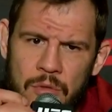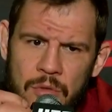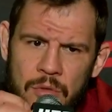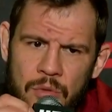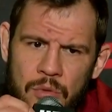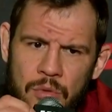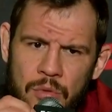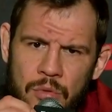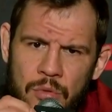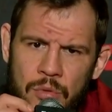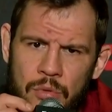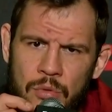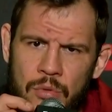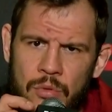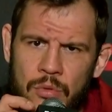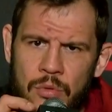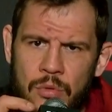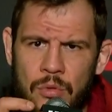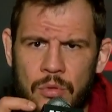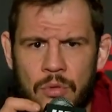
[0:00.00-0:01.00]
do
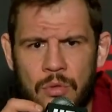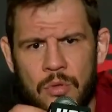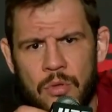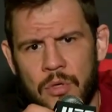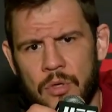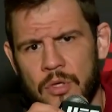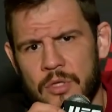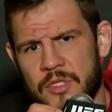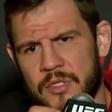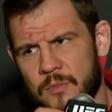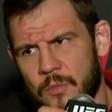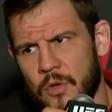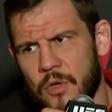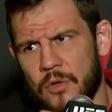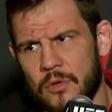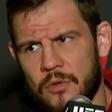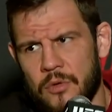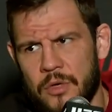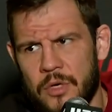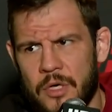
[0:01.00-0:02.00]
small
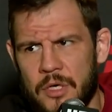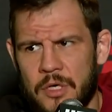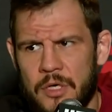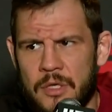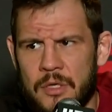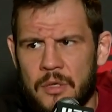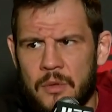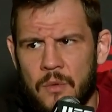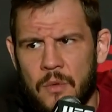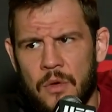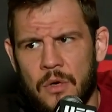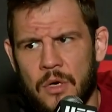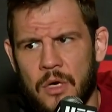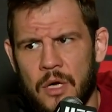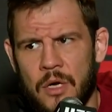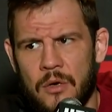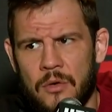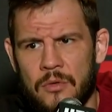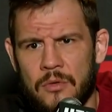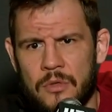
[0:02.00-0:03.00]
training
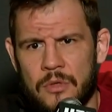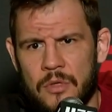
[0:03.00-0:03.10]
workout.